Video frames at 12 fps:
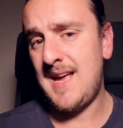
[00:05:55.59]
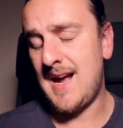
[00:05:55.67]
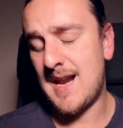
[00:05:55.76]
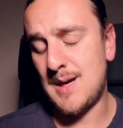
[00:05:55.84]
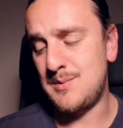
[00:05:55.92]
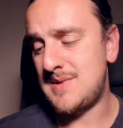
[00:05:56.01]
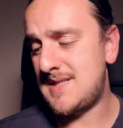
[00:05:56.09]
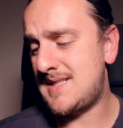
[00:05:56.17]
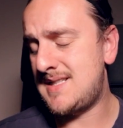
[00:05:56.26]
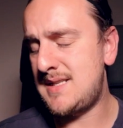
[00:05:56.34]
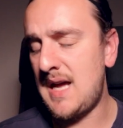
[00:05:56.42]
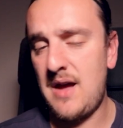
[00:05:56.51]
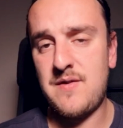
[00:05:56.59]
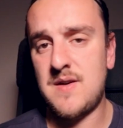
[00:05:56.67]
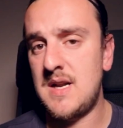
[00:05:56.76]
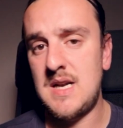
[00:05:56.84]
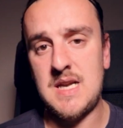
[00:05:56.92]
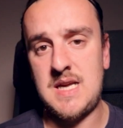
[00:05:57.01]
and I'm
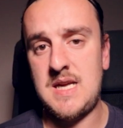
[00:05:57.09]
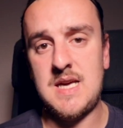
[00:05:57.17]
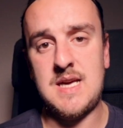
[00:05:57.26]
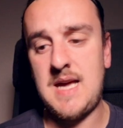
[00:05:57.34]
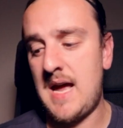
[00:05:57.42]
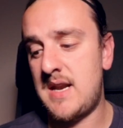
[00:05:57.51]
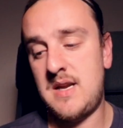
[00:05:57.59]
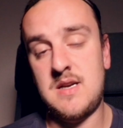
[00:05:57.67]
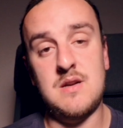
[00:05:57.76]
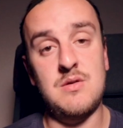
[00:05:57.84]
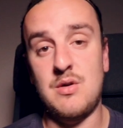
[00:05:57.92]
definitely getting